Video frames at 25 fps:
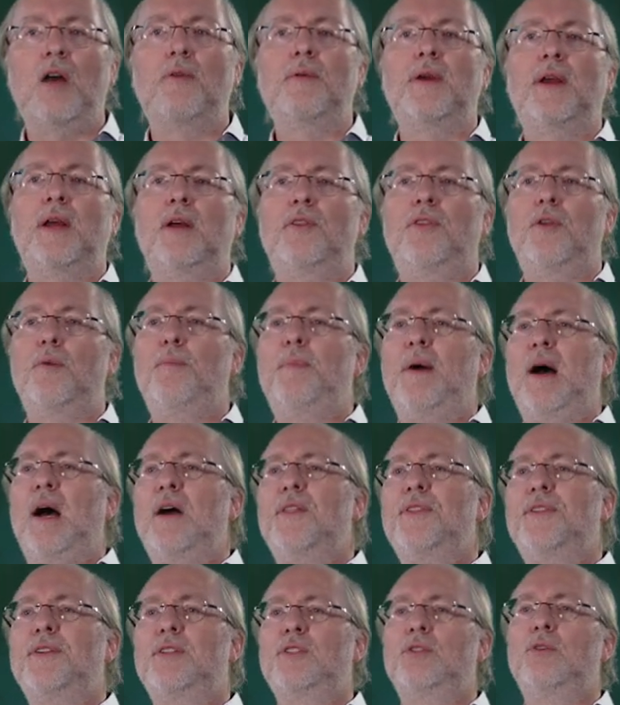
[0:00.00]
area of the
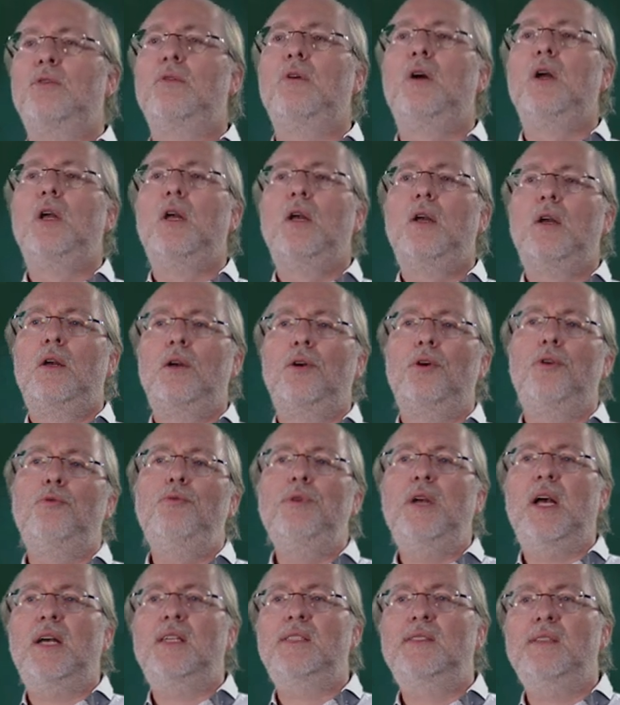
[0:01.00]
path. So
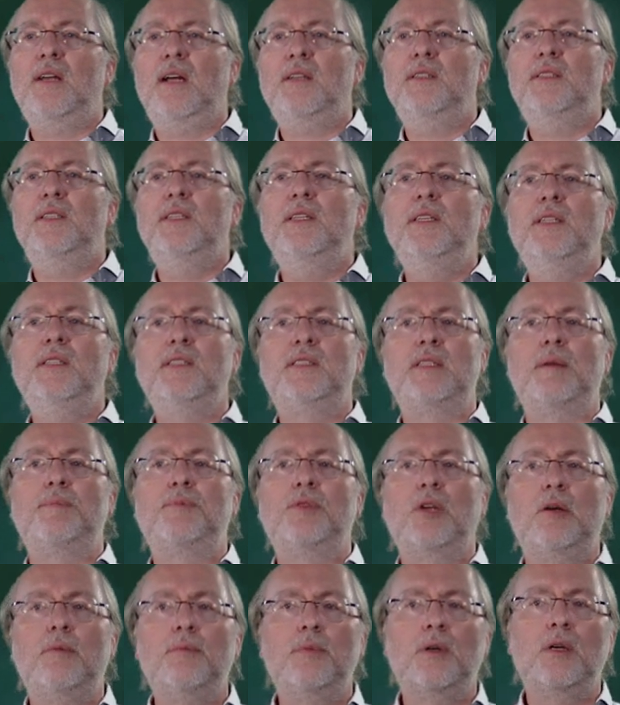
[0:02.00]
we are starting in
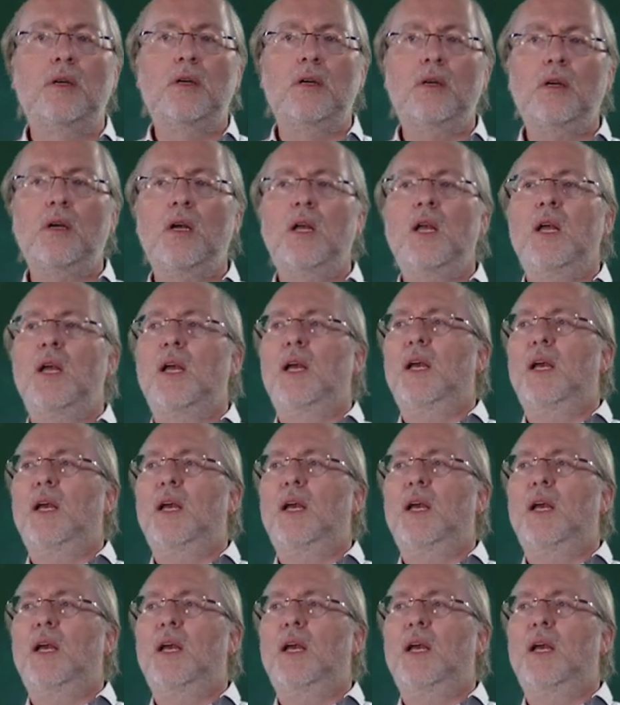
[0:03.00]
September